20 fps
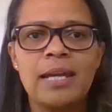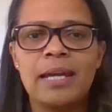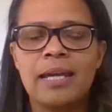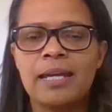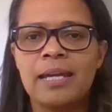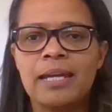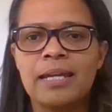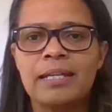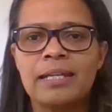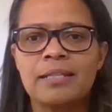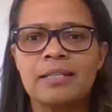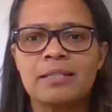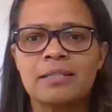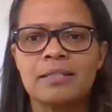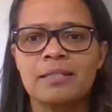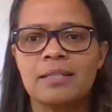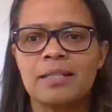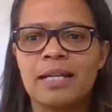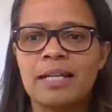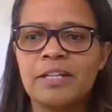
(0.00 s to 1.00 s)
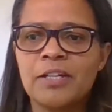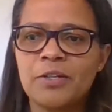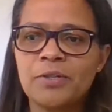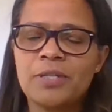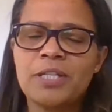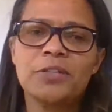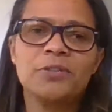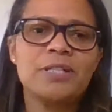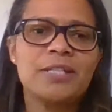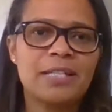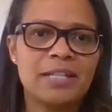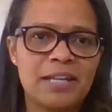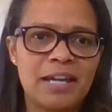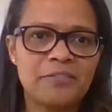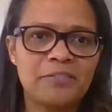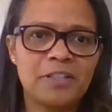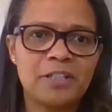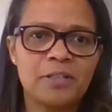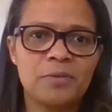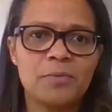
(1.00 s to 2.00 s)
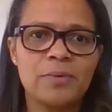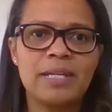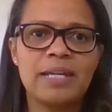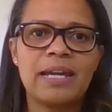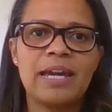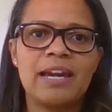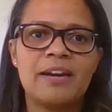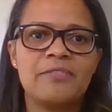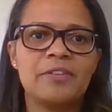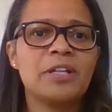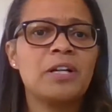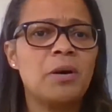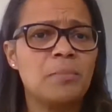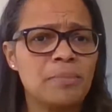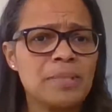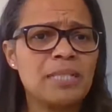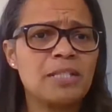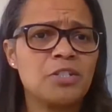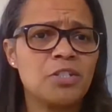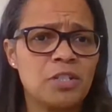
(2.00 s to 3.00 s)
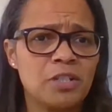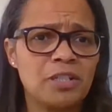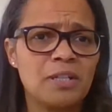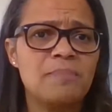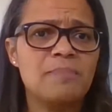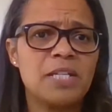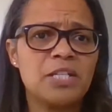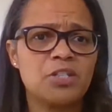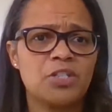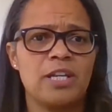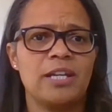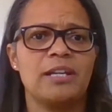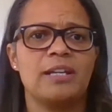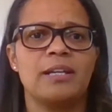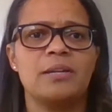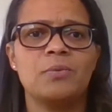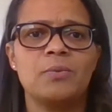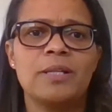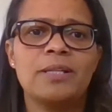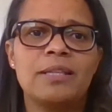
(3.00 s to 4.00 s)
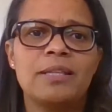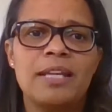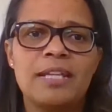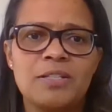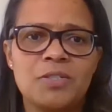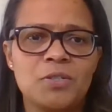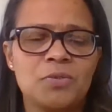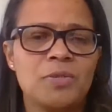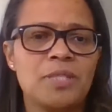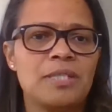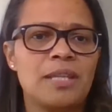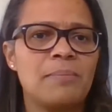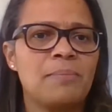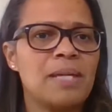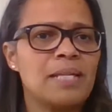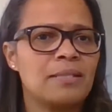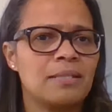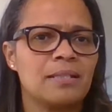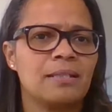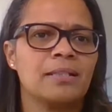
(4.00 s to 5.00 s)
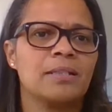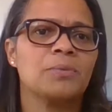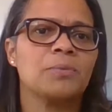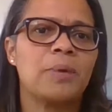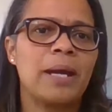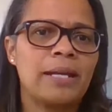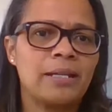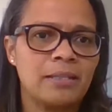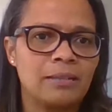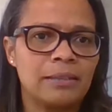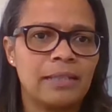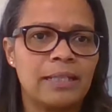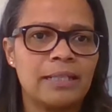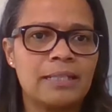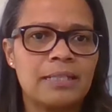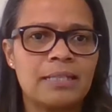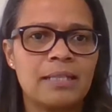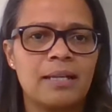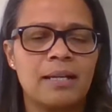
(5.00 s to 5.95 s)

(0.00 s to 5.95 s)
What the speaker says: And I know here in South Africa, we have a competition commission, and what they do is they basically regulate,